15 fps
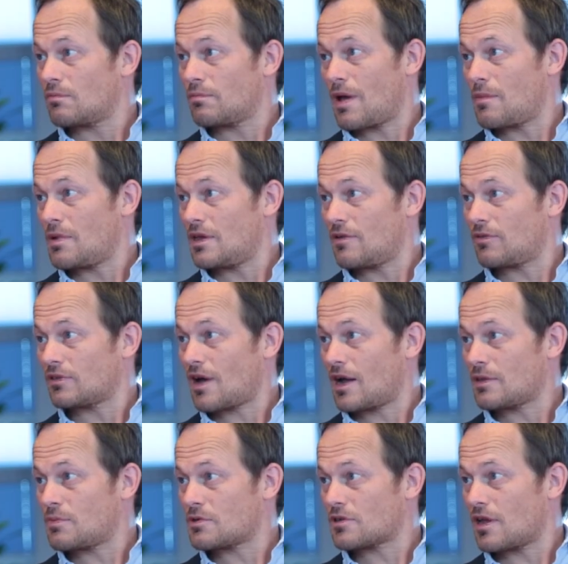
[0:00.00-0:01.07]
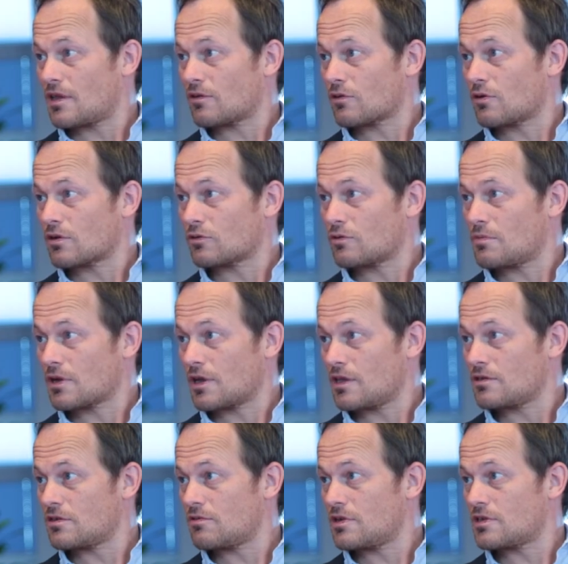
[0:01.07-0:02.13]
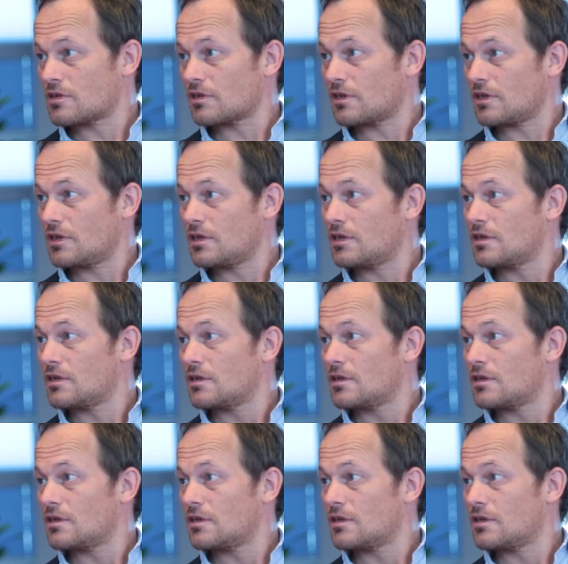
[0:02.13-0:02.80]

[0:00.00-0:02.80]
maybe even 90% according to McKinsey recently.